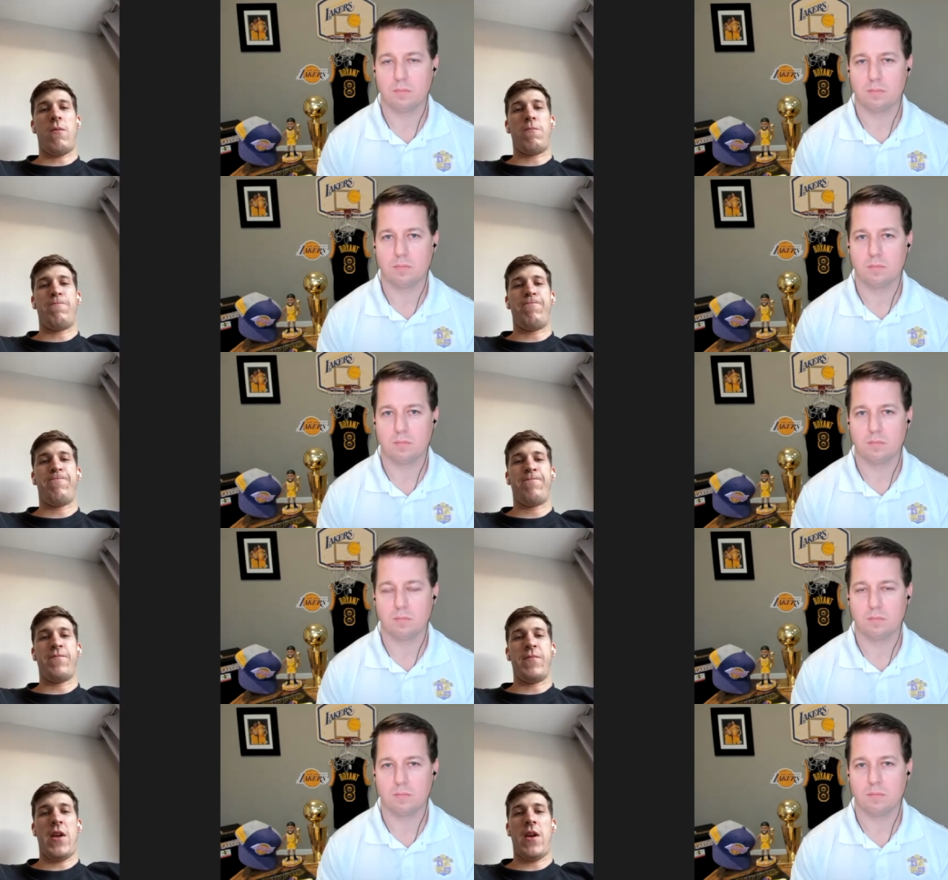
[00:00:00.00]
Speaker 1: And um,
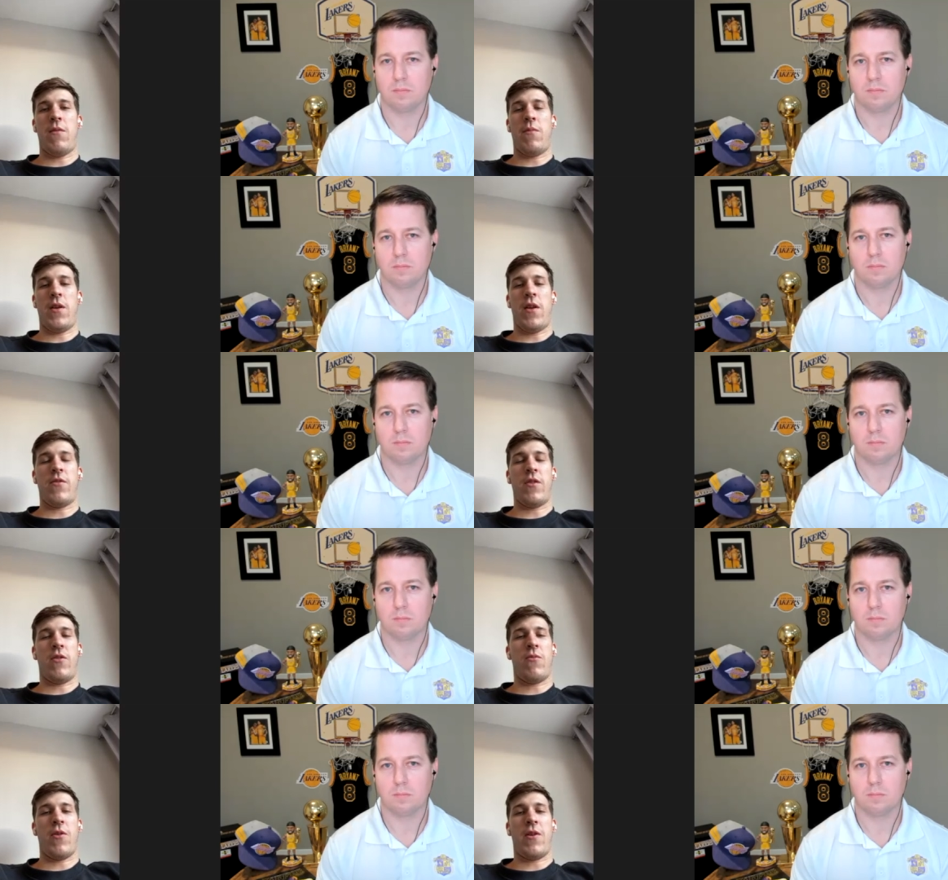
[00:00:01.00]
yeah, I mean,
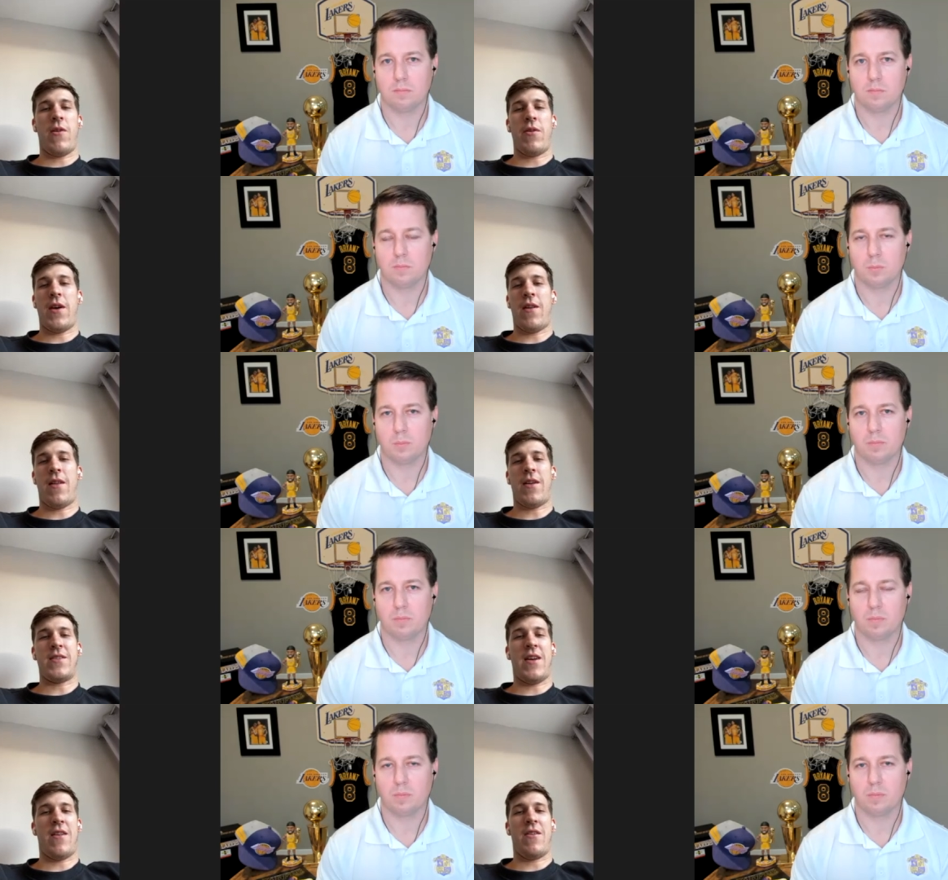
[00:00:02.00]
everything will work out. We got a
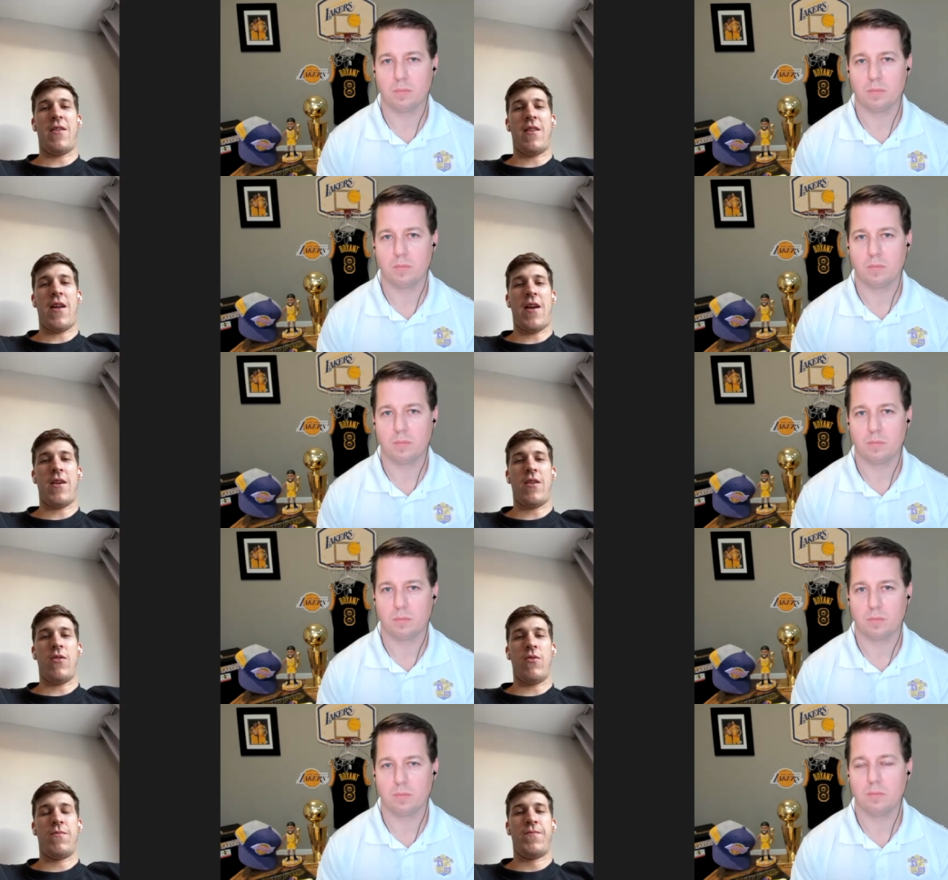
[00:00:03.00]
lot of talent and a lot of
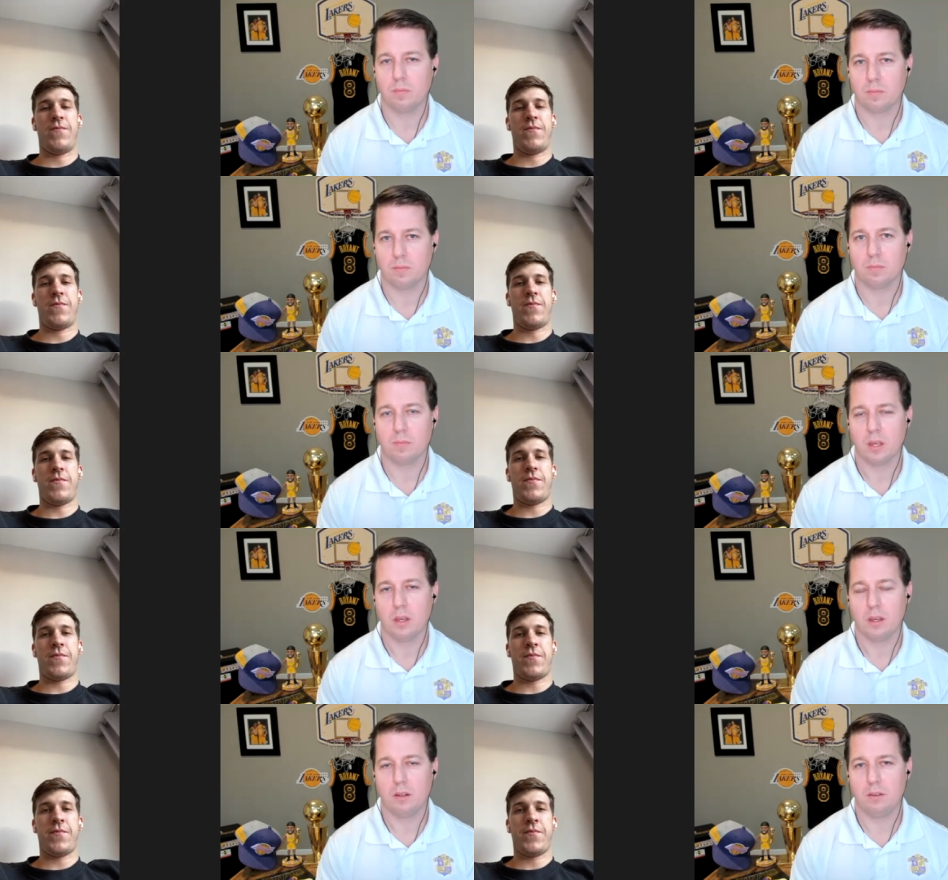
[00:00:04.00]
IQ.
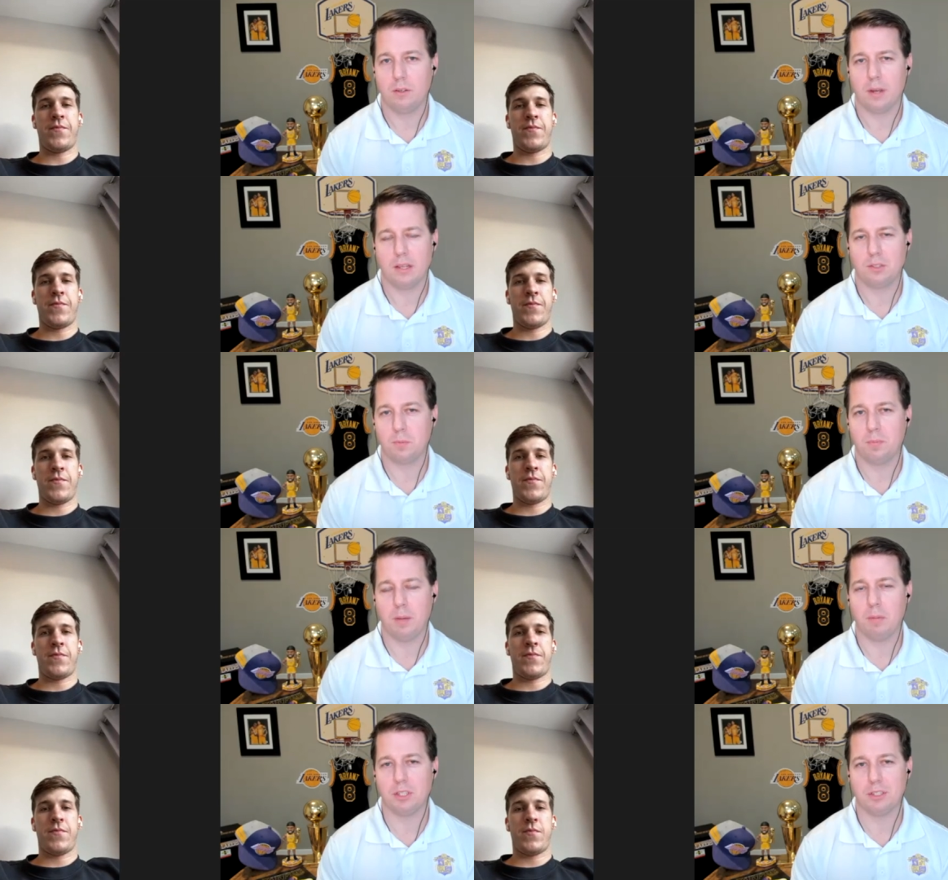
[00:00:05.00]
Do you guys
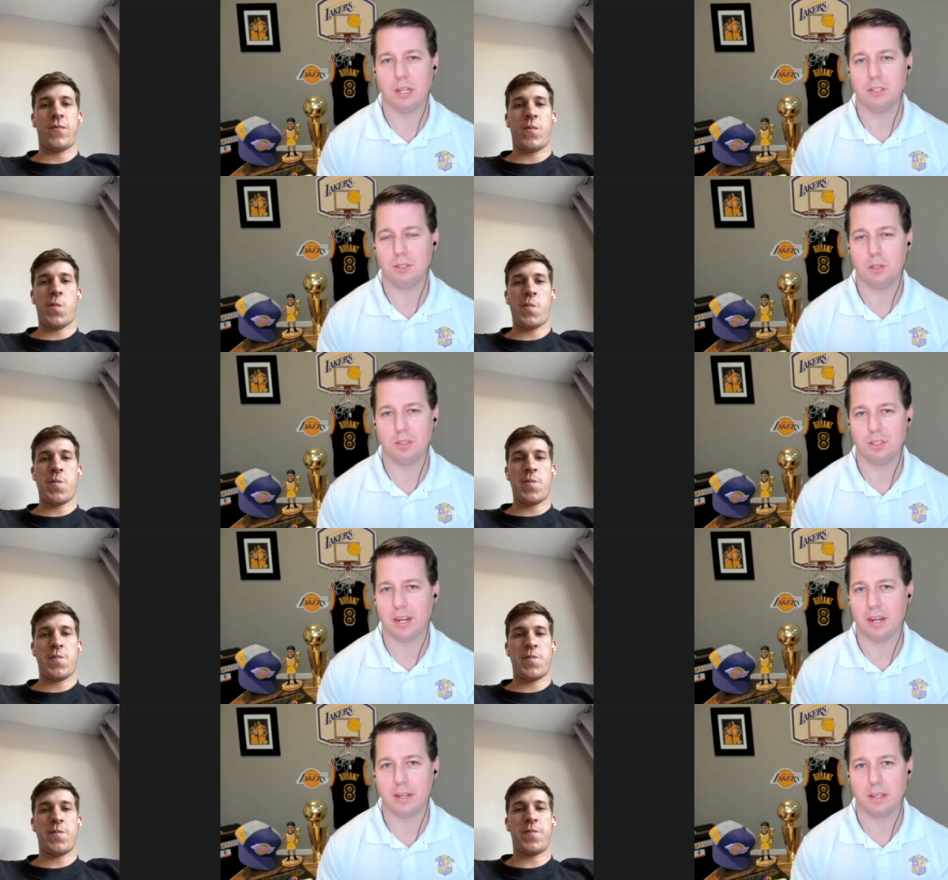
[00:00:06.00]
Speaker 2: pay much attention to the
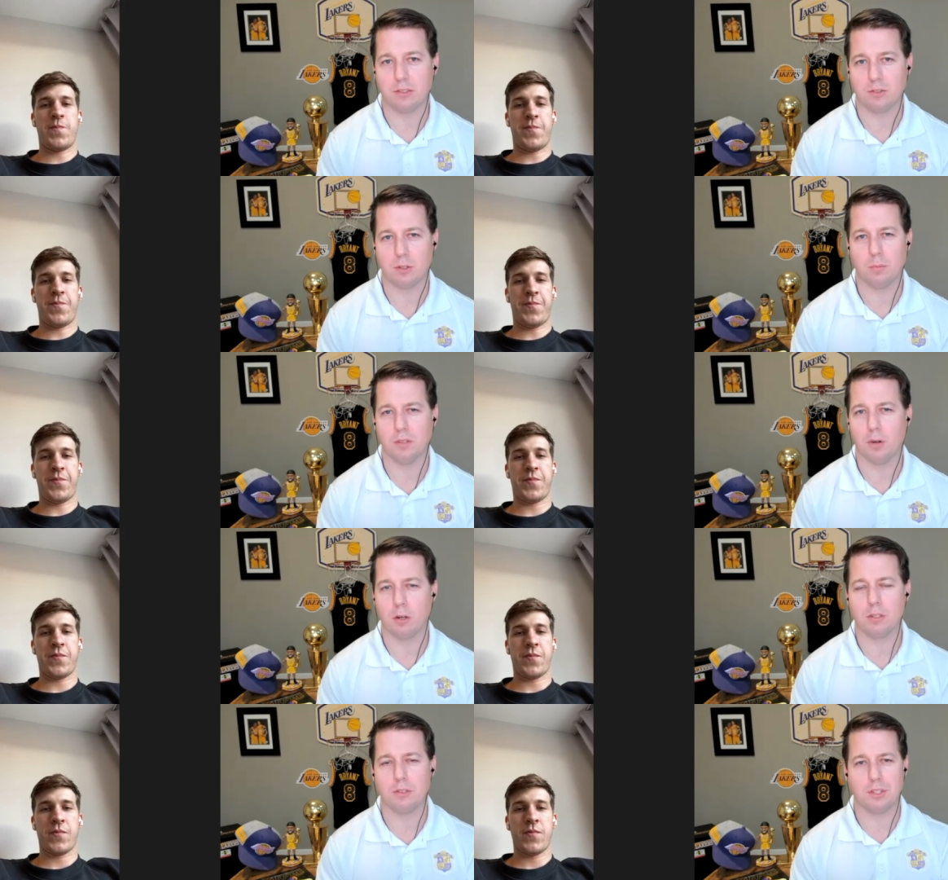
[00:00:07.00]
standings in terms of
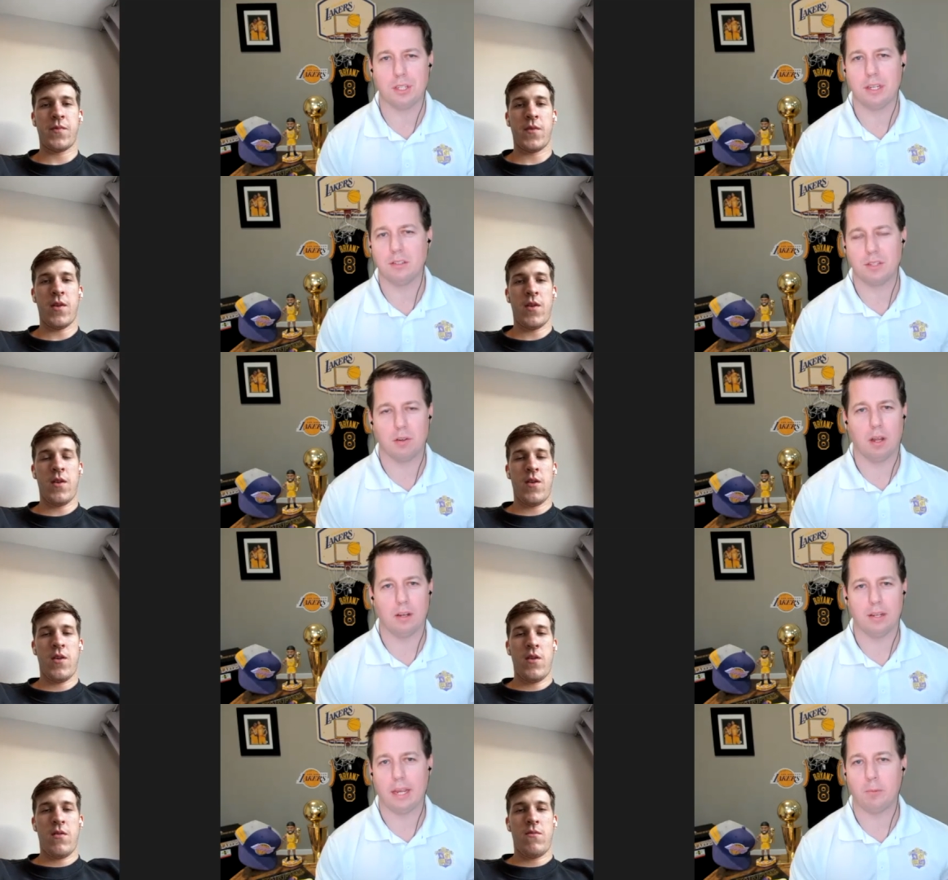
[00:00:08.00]
urgency? Is there
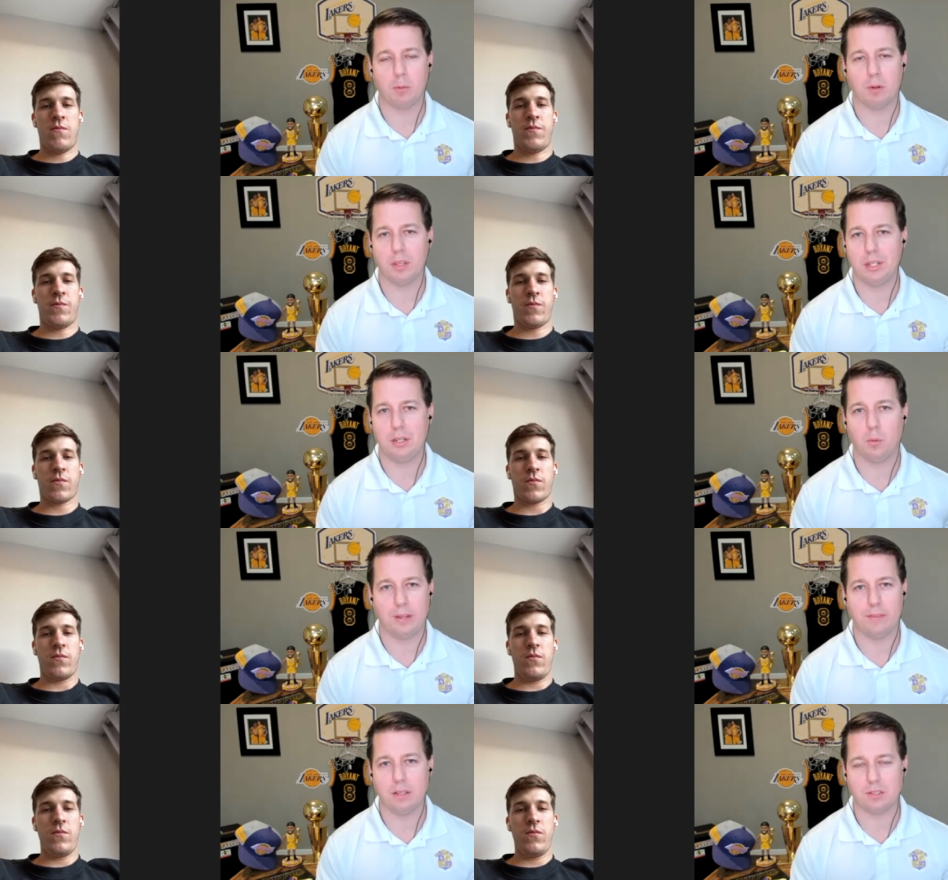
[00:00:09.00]
a hey, we really need to
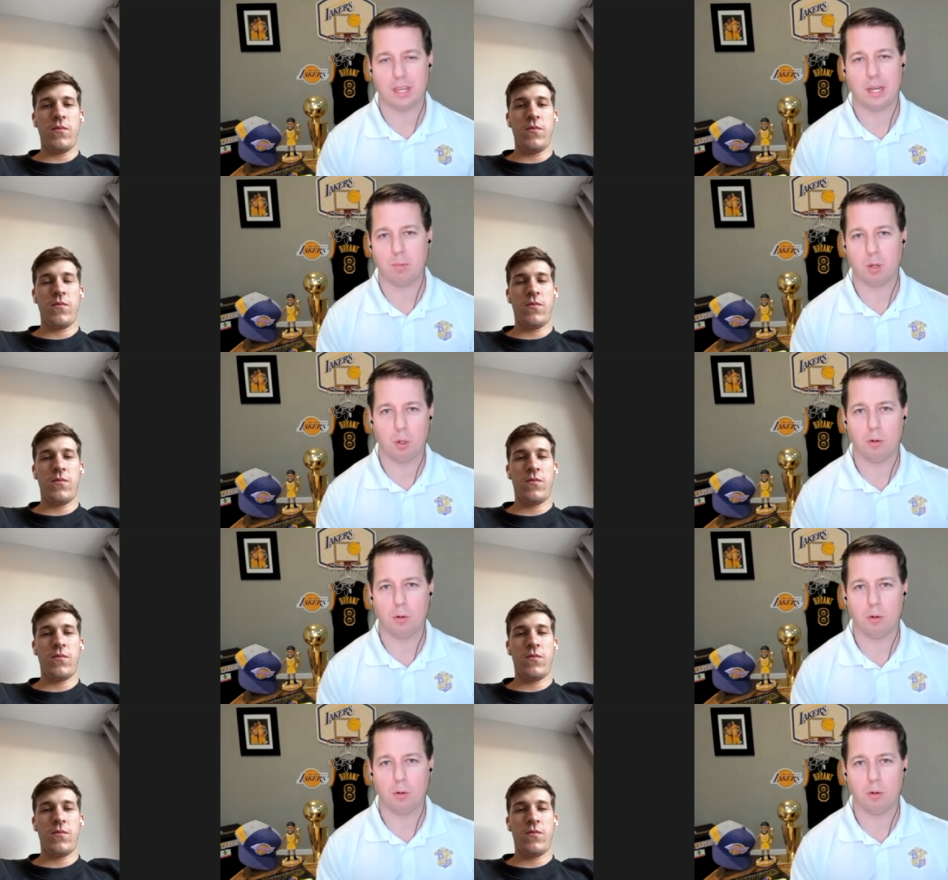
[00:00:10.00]
win this game to